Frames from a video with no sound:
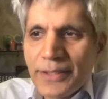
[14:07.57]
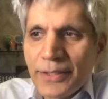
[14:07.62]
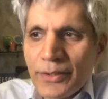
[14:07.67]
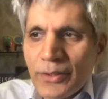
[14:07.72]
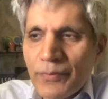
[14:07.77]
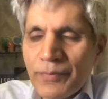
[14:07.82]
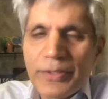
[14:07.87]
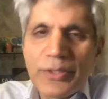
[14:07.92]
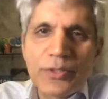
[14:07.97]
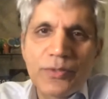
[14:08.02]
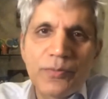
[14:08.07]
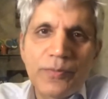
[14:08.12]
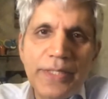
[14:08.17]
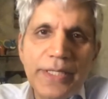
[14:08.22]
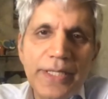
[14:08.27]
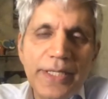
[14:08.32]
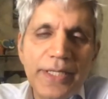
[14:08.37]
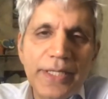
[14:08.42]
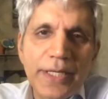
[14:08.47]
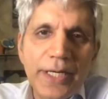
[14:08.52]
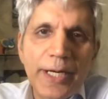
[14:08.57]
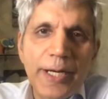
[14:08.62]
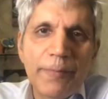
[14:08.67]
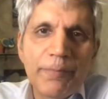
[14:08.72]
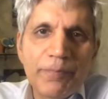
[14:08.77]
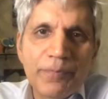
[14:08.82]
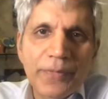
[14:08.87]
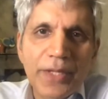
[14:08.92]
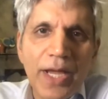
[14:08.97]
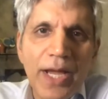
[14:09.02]
which we
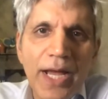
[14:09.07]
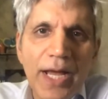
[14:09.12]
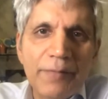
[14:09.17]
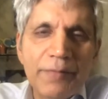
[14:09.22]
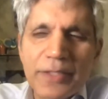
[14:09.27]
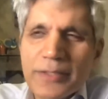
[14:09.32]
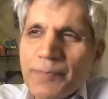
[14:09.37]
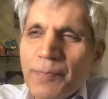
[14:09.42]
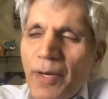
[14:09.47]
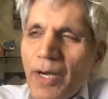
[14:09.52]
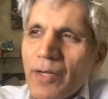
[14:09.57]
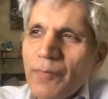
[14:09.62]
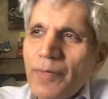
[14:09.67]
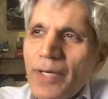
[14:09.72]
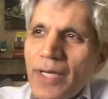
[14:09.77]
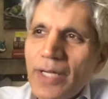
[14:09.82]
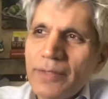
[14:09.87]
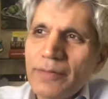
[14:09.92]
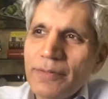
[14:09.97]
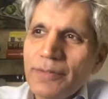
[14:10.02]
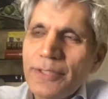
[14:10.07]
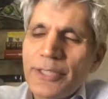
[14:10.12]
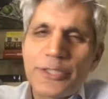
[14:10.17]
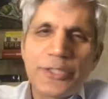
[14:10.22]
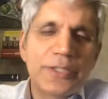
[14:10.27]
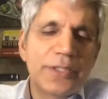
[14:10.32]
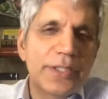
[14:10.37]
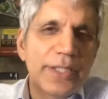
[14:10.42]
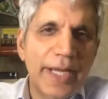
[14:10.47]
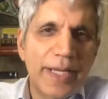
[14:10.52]
have as part of our
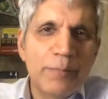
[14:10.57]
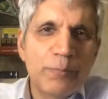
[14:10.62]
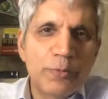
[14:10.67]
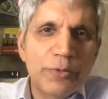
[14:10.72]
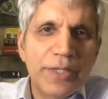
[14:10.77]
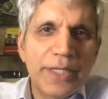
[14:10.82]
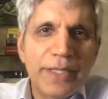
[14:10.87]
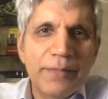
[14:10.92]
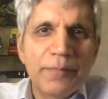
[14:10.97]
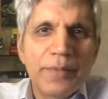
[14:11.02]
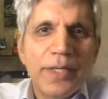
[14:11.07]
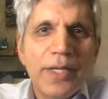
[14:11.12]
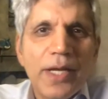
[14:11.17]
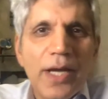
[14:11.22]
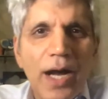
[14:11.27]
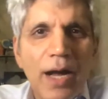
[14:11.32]
digital library.